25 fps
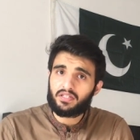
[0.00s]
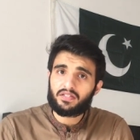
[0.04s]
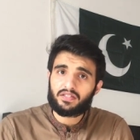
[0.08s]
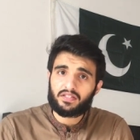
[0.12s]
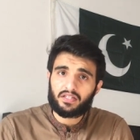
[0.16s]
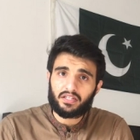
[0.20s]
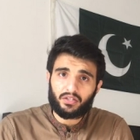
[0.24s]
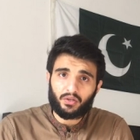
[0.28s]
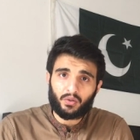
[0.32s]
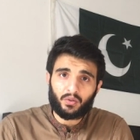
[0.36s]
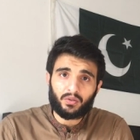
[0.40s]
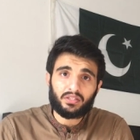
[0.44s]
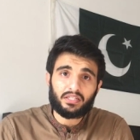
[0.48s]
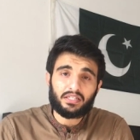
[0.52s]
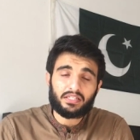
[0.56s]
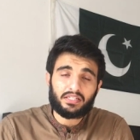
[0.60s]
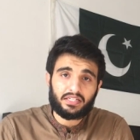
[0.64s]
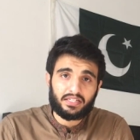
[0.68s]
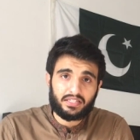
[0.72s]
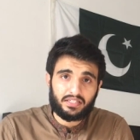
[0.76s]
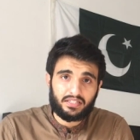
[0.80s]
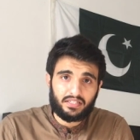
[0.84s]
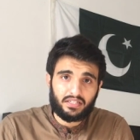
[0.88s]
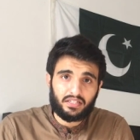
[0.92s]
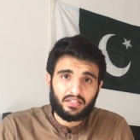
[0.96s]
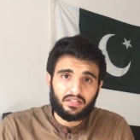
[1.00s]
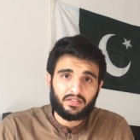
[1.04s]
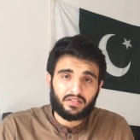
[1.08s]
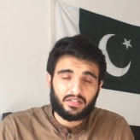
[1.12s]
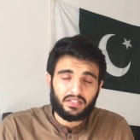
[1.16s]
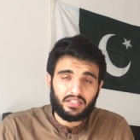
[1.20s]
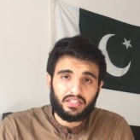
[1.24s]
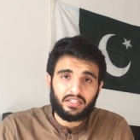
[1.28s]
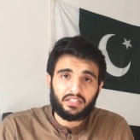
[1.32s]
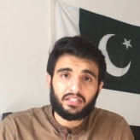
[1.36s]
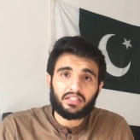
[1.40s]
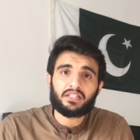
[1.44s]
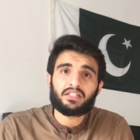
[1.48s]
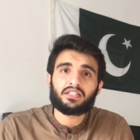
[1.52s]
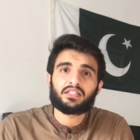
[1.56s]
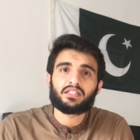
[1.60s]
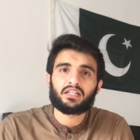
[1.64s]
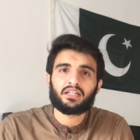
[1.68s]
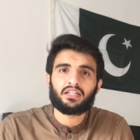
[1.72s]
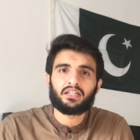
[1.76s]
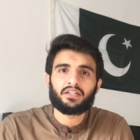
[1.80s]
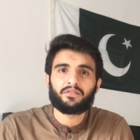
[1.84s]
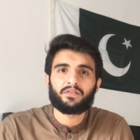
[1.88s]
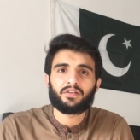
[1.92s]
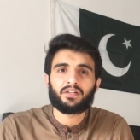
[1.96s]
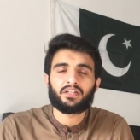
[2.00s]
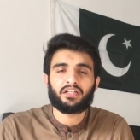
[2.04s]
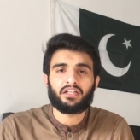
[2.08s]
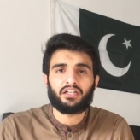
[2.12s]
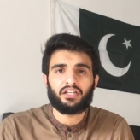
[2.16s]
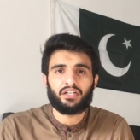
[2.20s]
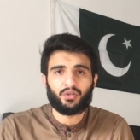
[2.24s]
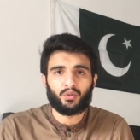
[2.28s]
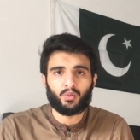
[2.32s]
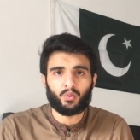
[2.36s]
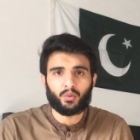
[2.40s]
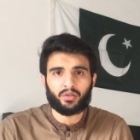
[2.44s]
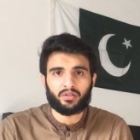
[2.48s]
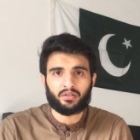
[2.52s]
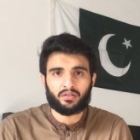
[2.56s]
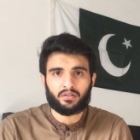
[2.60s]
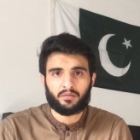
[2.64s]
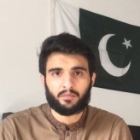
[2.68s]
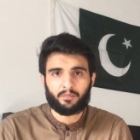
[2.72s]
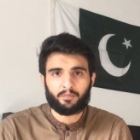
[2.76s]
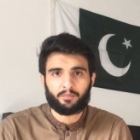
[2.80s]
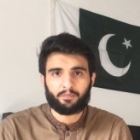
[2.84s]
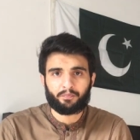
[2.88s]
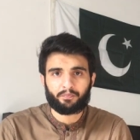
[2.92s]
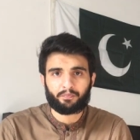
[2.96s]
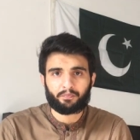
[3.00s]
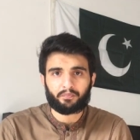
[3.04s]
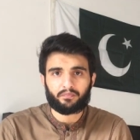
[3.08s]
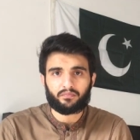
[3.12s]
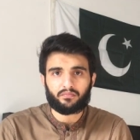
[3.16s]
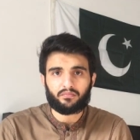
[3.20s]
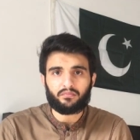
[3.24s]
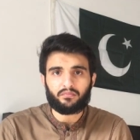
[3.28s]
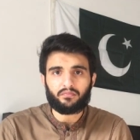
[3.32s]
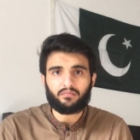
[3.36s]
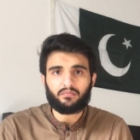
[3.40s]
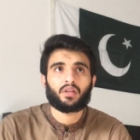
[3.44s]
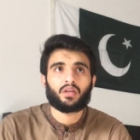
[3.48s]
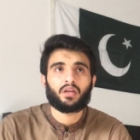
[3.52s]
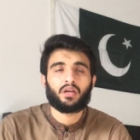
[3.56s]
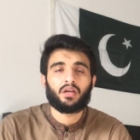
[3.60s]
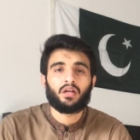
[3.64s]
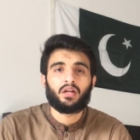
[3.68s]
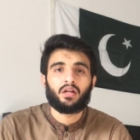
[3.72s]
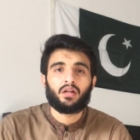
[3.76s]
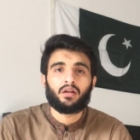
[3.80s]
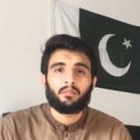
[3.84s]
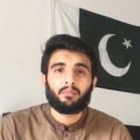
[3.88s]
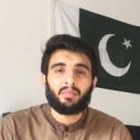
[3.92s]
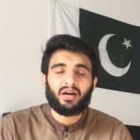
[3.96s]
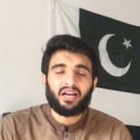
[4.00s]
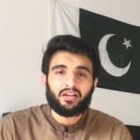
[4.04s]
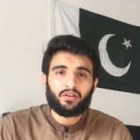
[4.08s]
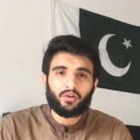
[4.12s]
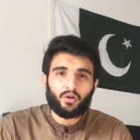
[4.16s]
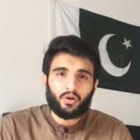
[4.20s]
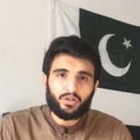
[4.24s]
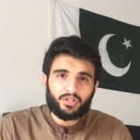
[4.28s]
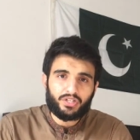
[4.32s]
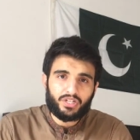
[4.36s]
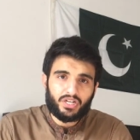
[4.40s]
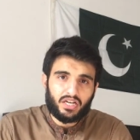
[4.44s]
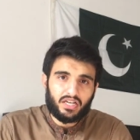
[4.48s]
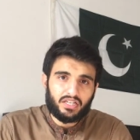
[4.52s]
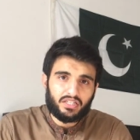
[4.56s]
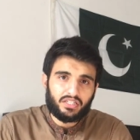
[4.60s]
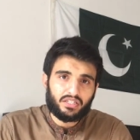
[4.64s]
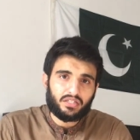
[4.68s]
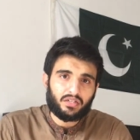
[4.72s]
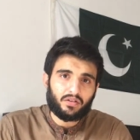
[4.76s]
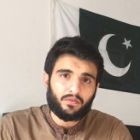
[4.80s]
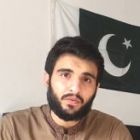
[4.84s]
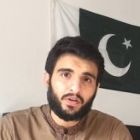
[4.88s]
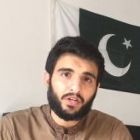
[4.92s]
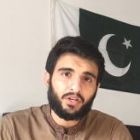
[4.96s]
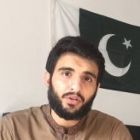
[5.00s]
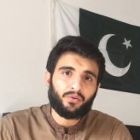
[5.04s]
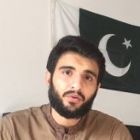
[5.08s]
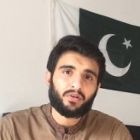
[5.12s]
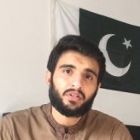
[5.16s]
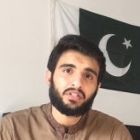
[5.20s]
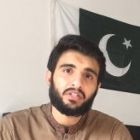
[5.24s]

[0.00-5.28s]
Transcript: sit on the testing seat is significantly lower. By contrast, when you